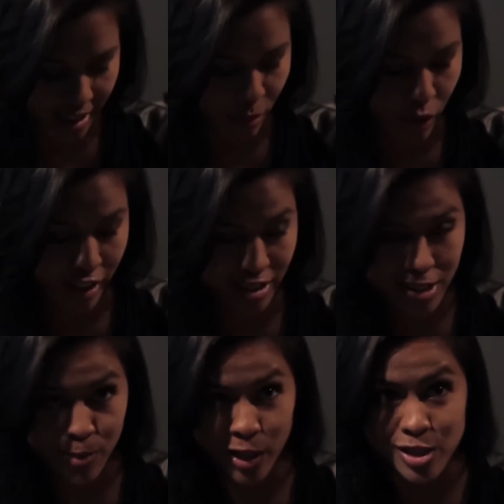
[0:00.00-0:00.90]
Can we
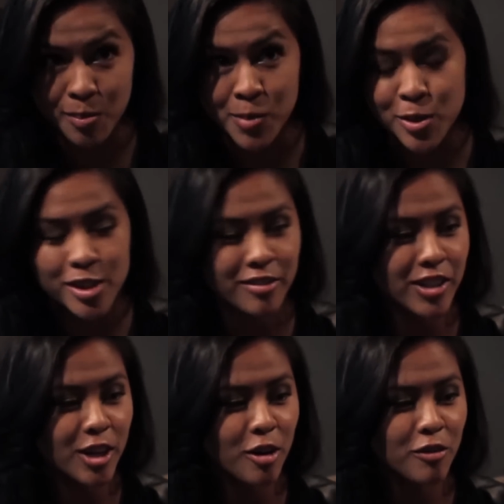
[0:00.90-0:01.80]
expect a music
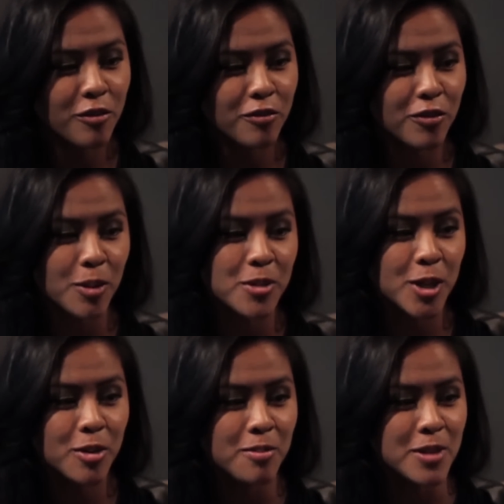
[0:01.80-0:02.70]
video from
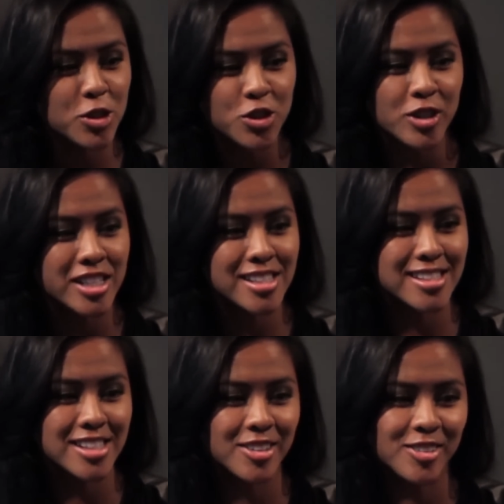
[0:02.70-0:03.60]
you and Miss
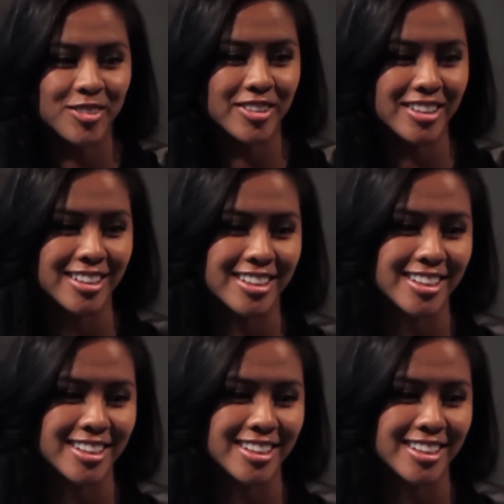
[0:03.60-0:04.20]
Cherise?